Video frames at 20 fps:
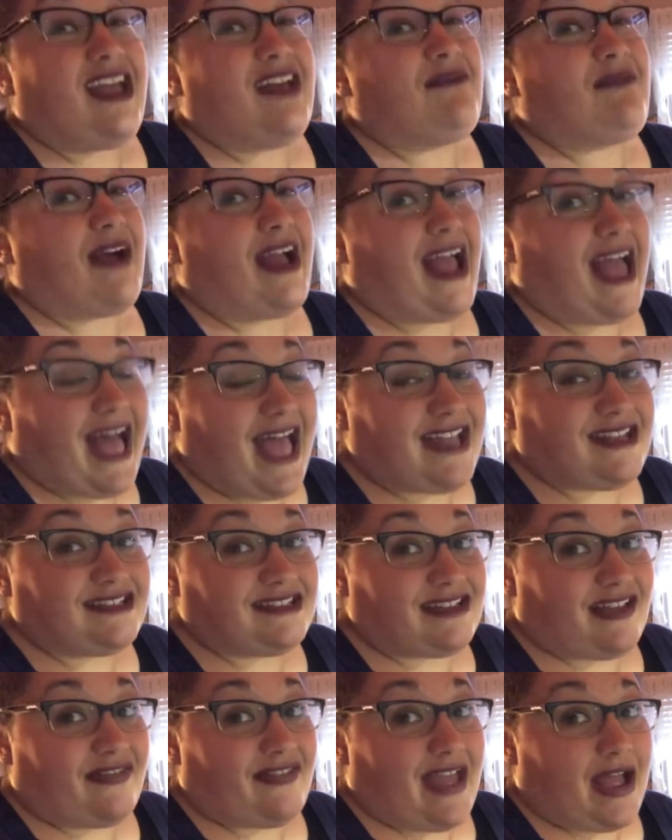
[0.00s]
If I hadn't
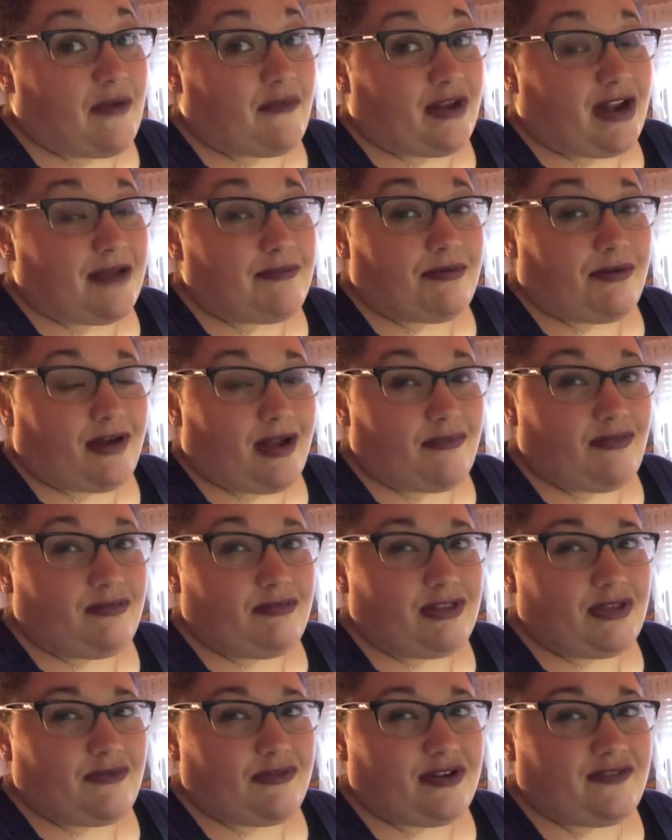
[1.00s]
done that, what I
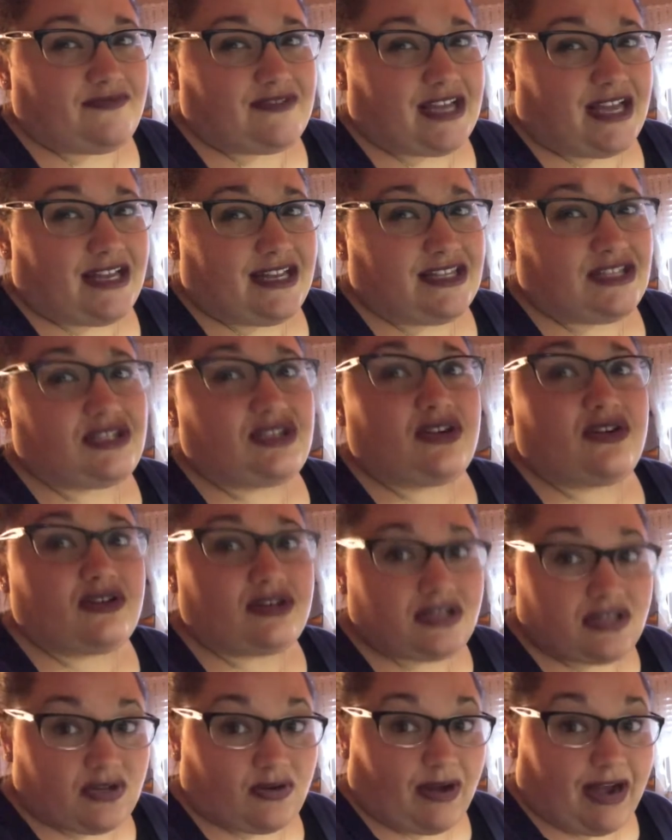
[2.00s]
probably would have done is
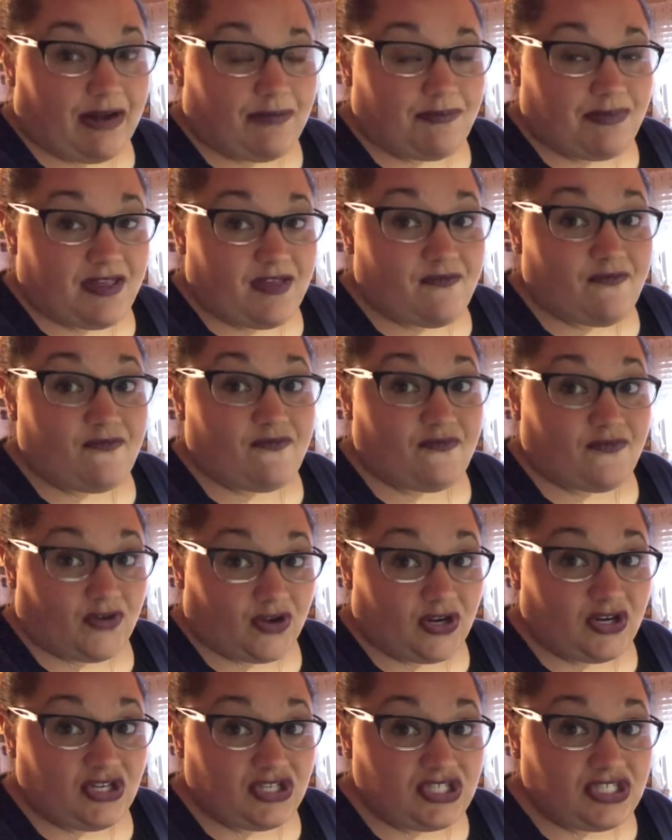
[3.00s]
cooked the ground beef
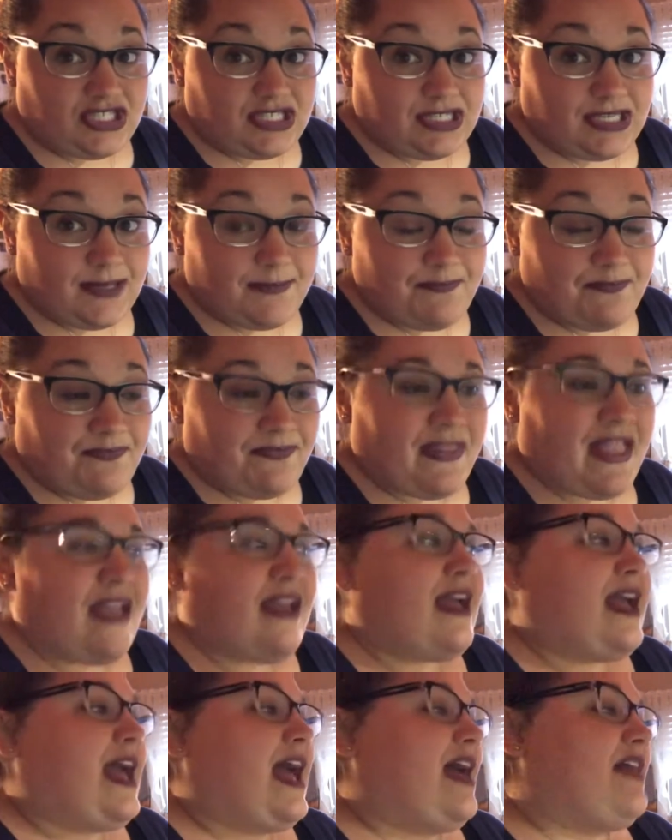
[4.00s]
first,
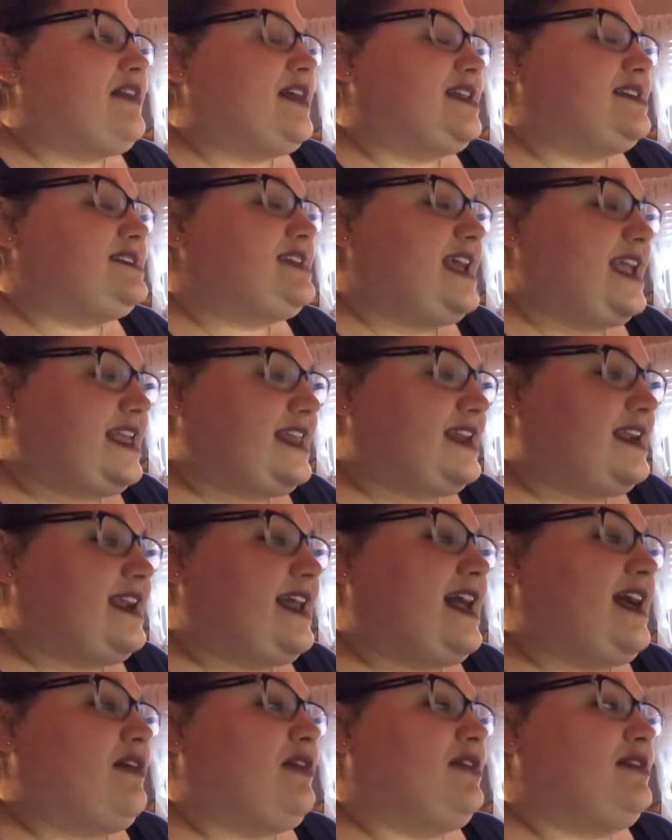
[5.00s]
and then taken it
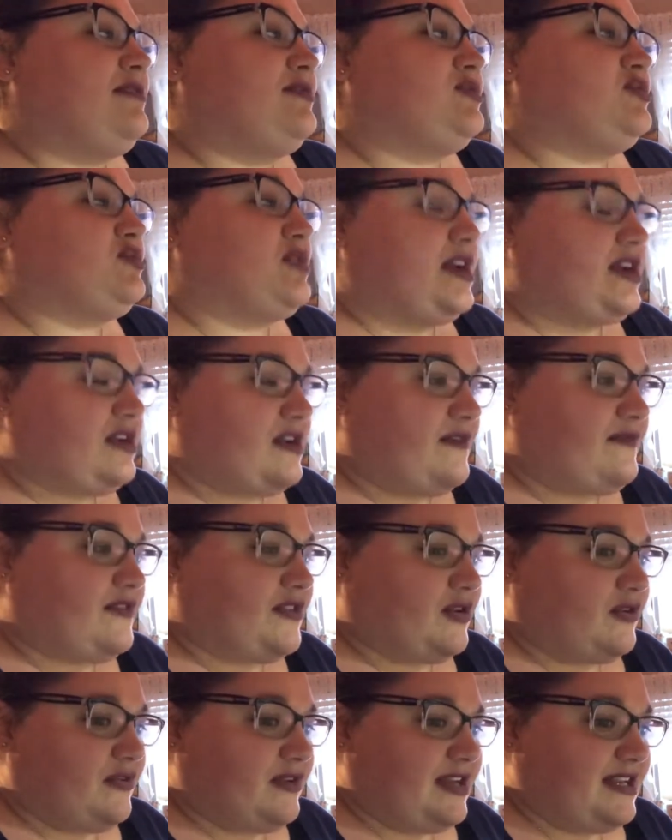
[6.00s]
out, drained off
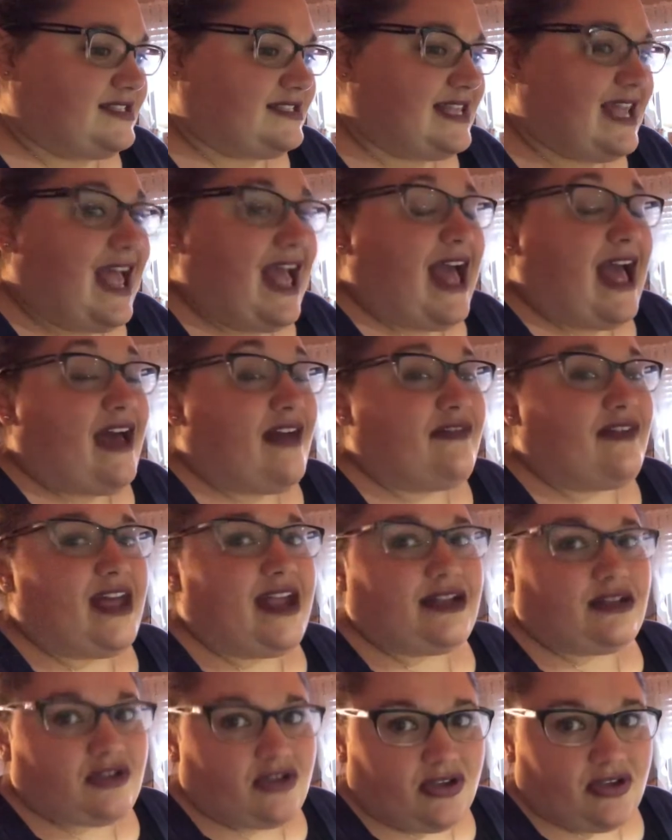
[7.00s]
the grease, and
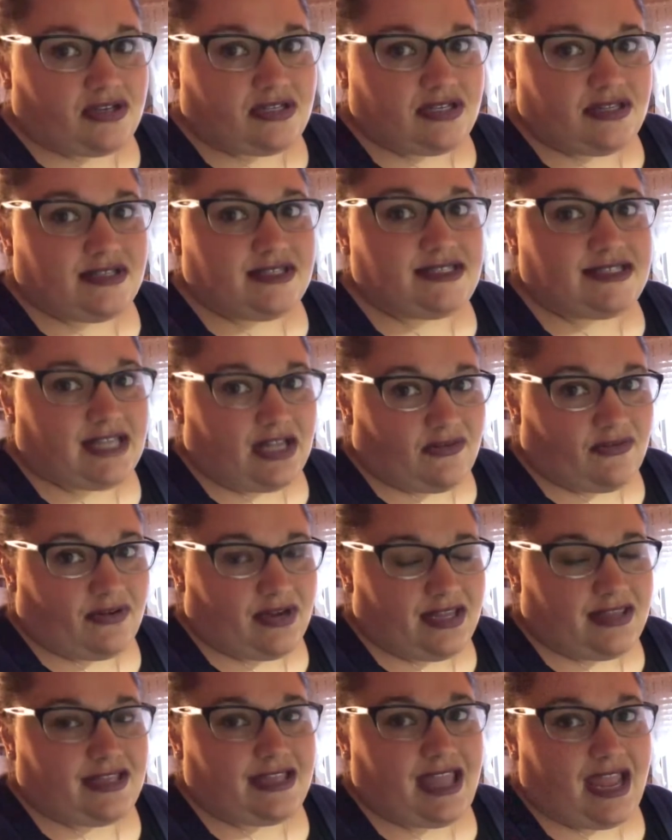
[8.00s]
then cooked the
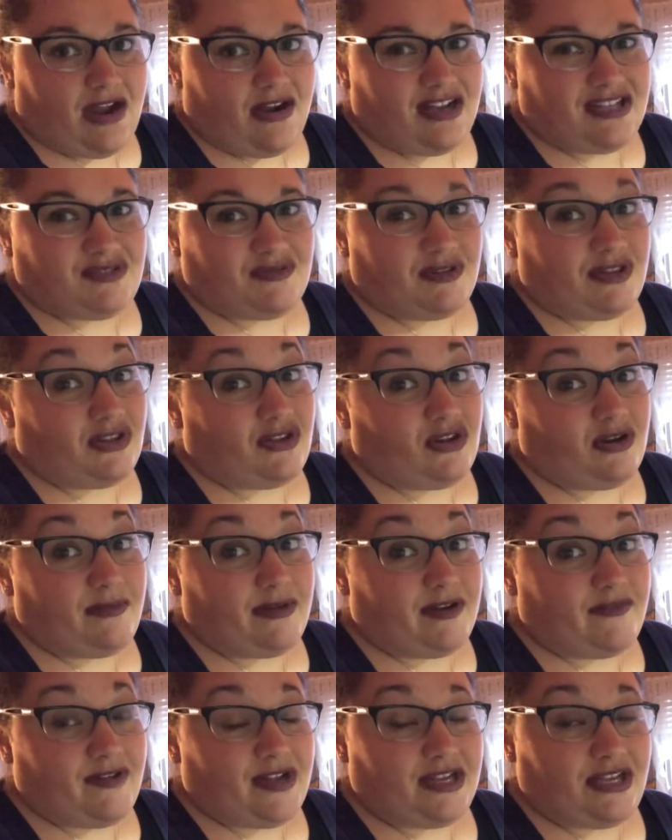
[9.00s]
celery, the carrots with a little
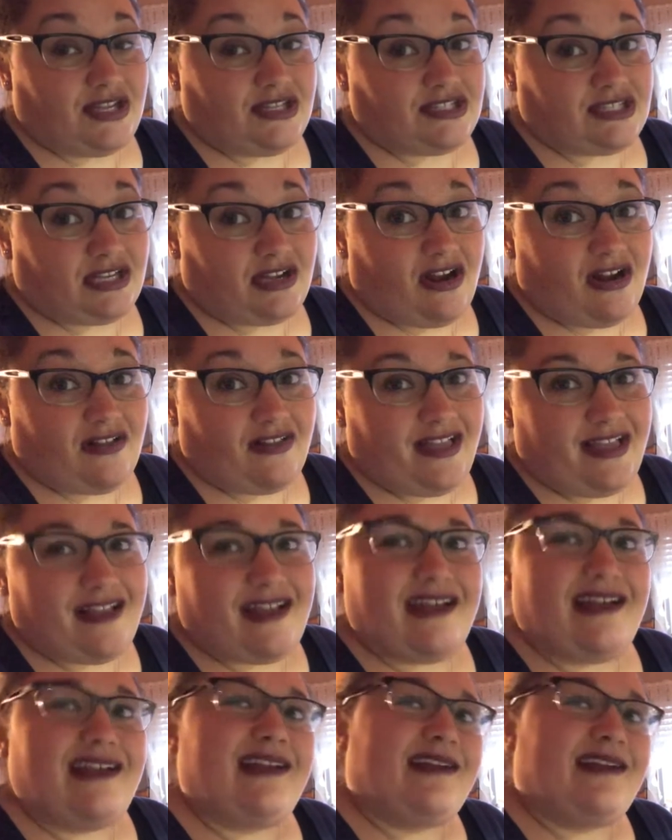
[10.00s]
bit of onions and garlic.